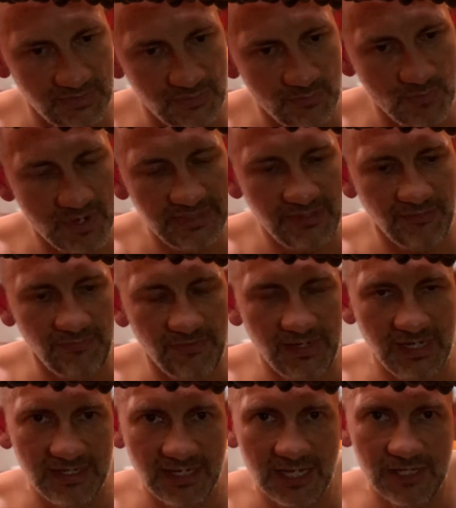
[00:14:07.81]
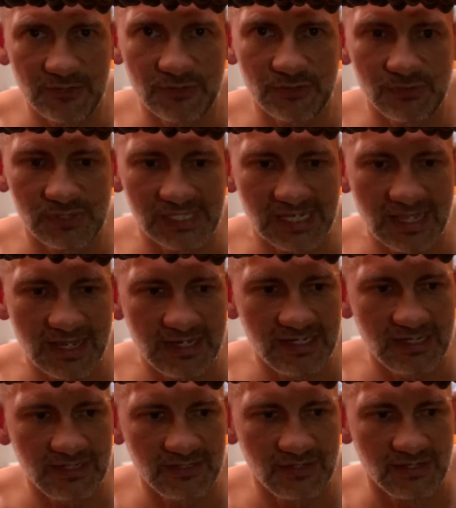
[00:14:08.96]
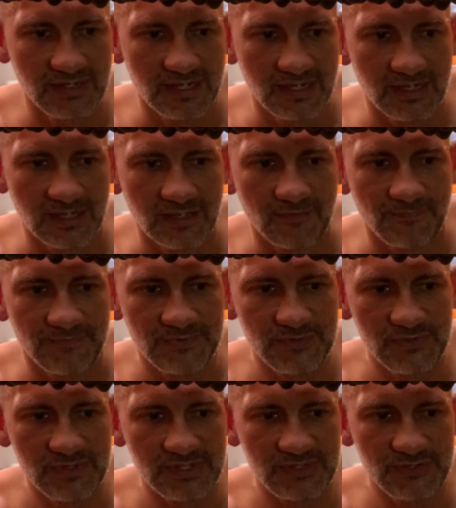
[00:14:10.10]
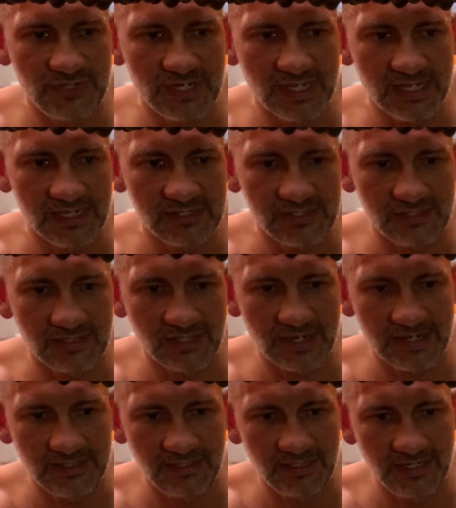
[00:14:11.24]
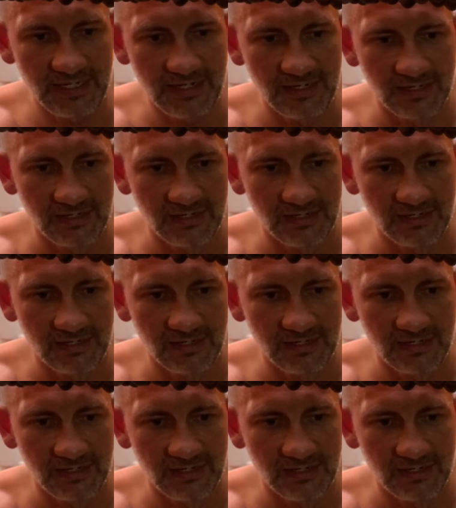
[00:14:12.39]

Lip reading: you want the feeler gauge to slide in just slightly.